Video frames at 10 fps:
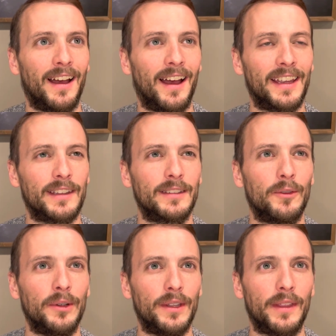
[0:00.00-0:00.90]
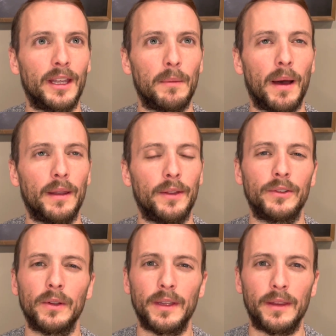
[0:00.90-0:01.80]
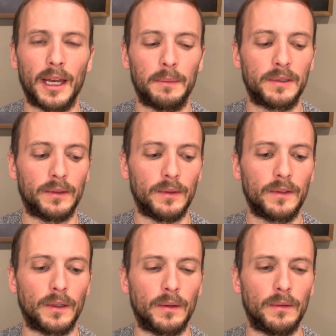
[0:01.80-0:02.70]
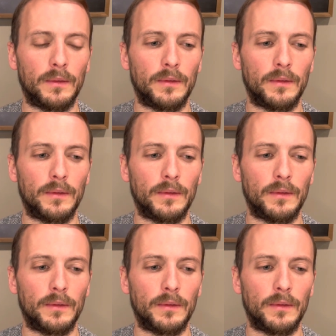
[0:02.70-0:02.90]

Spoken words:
I guess when you think about it, there's only the absolute, so